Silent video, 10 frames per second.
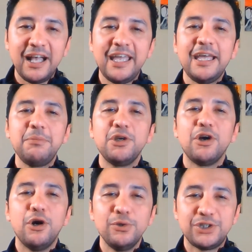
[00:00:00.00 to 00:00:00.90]
I am your
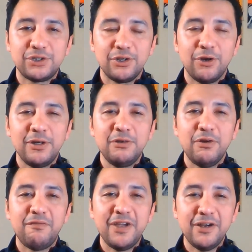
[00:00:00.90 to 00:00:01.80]
host, Ernie
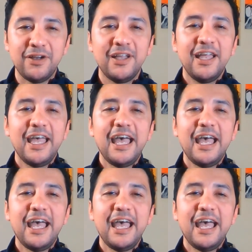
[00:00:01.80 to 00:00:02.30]
Rivera.